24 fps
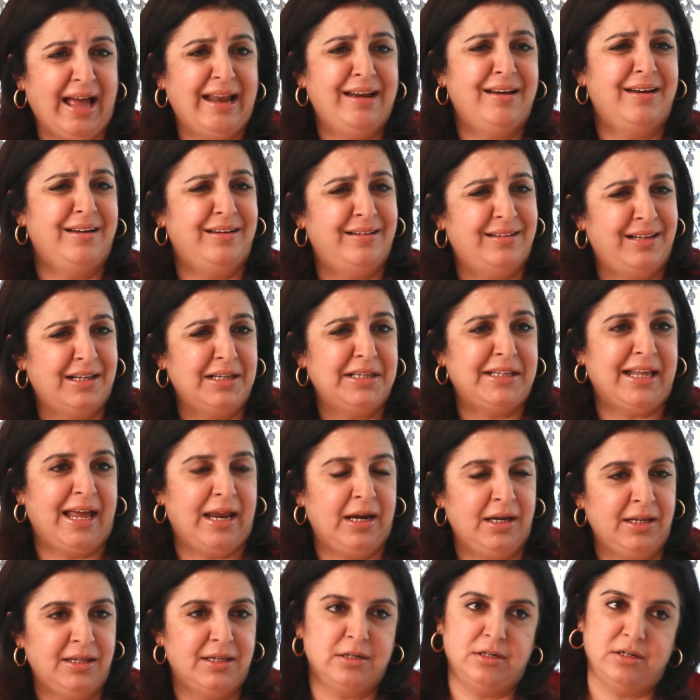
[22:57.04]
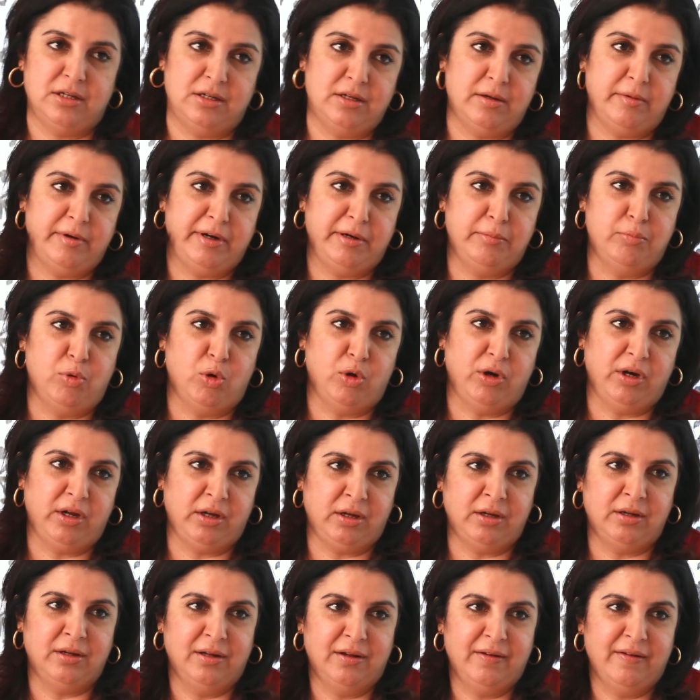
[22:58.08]
And in the sense, it is a bit
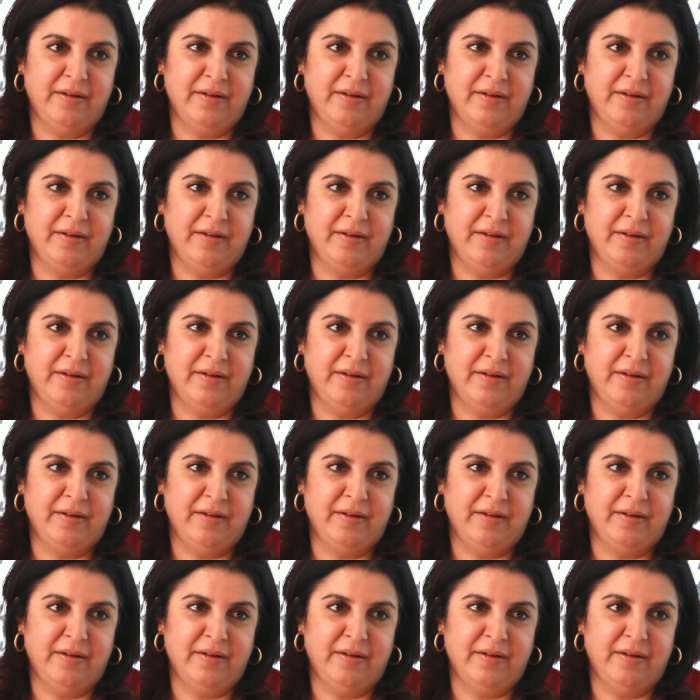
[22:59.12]
boring.